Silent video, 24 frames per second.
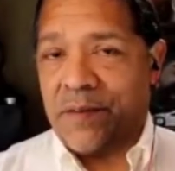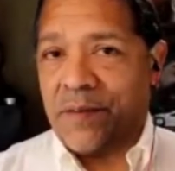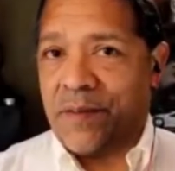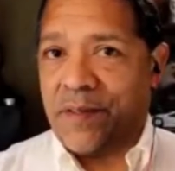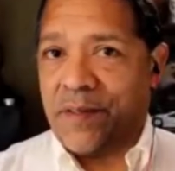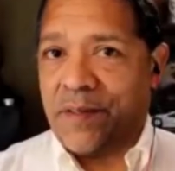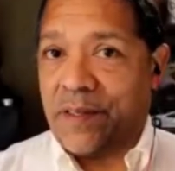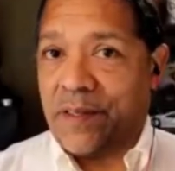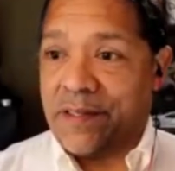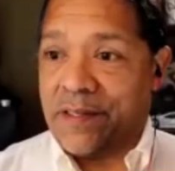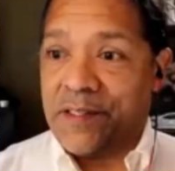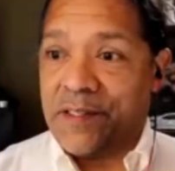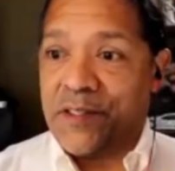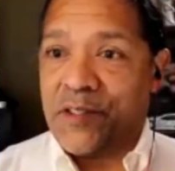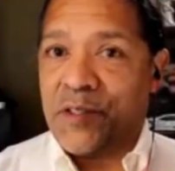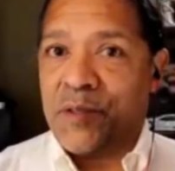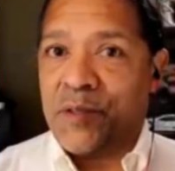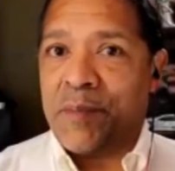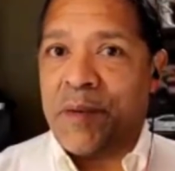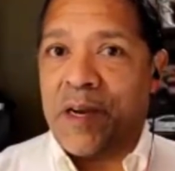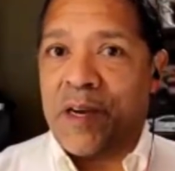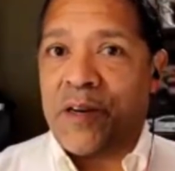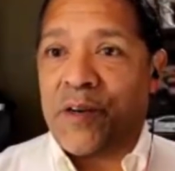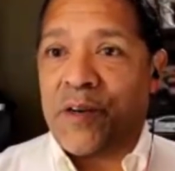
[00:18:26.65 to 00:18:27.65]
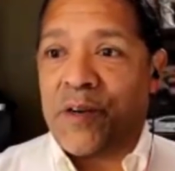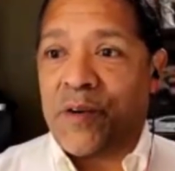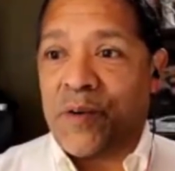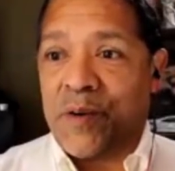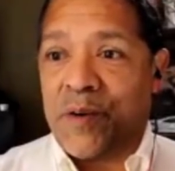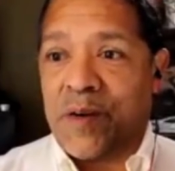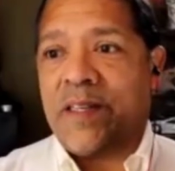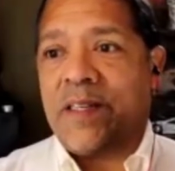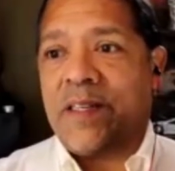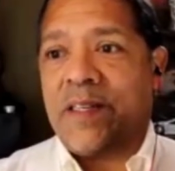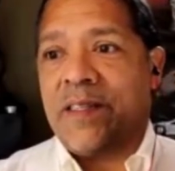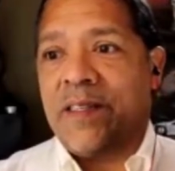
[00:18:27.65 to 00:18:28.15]
They teach you about
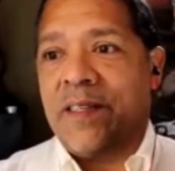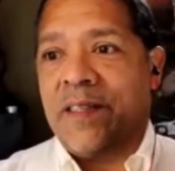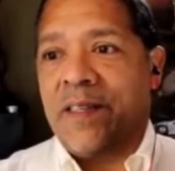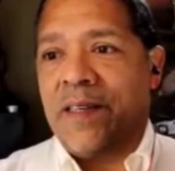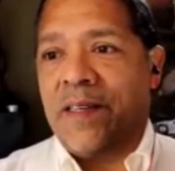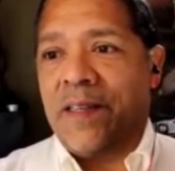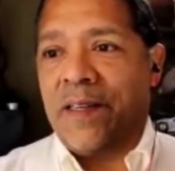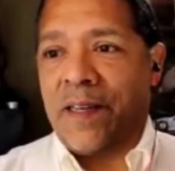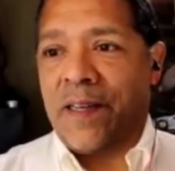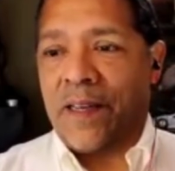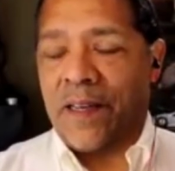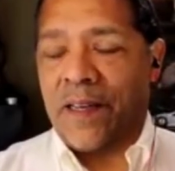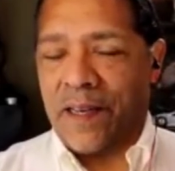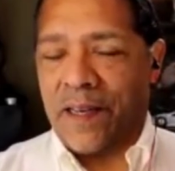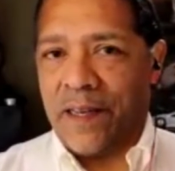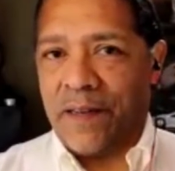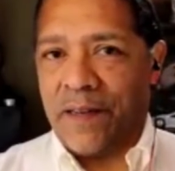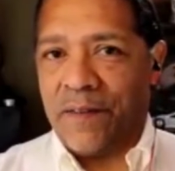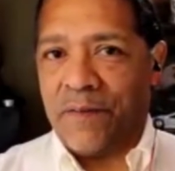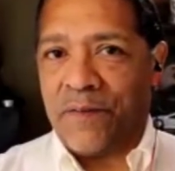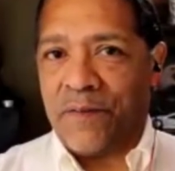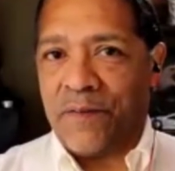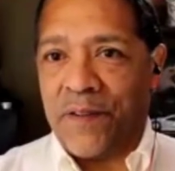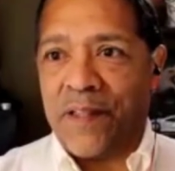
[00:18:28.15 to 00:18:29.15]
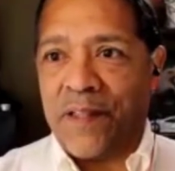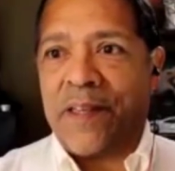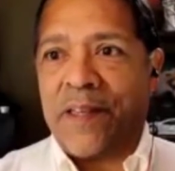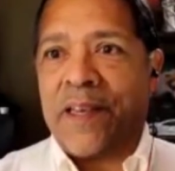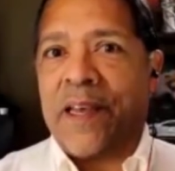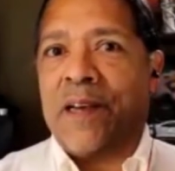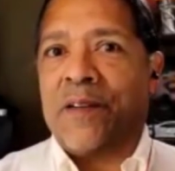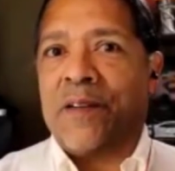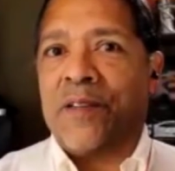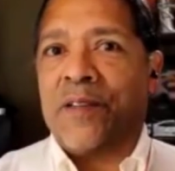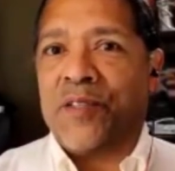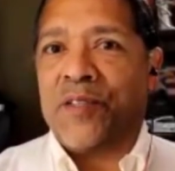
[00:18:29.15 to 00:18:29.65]
credit and filling
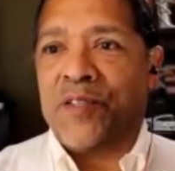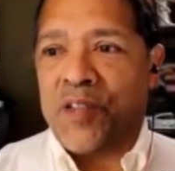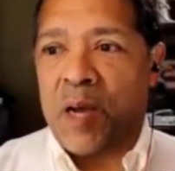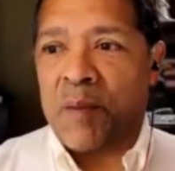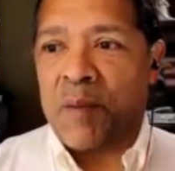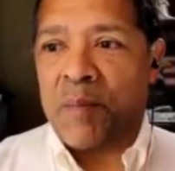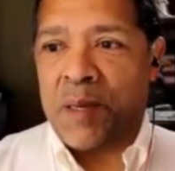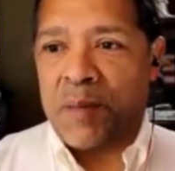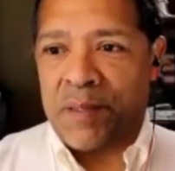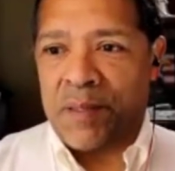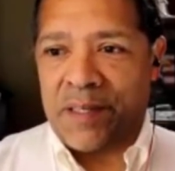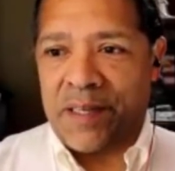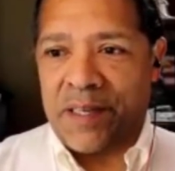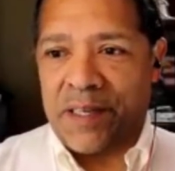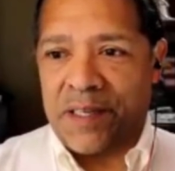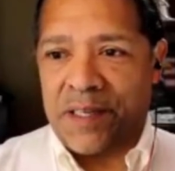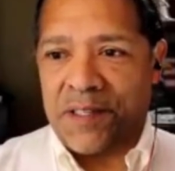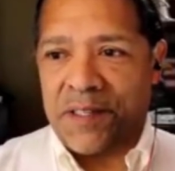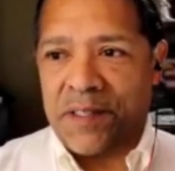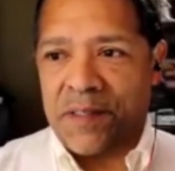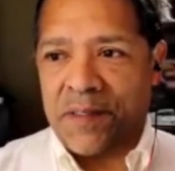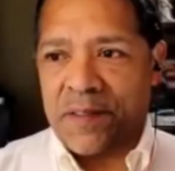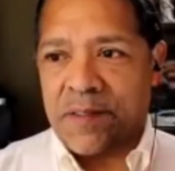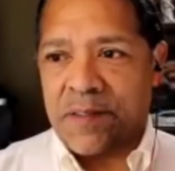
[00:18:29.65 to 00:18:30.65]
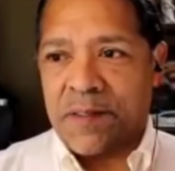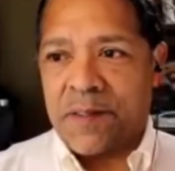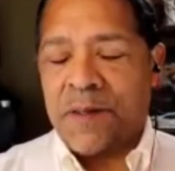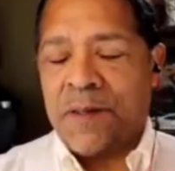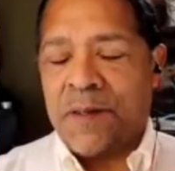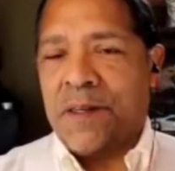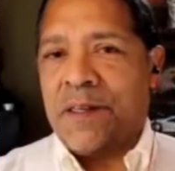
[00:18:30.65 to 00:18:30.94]
out job applications.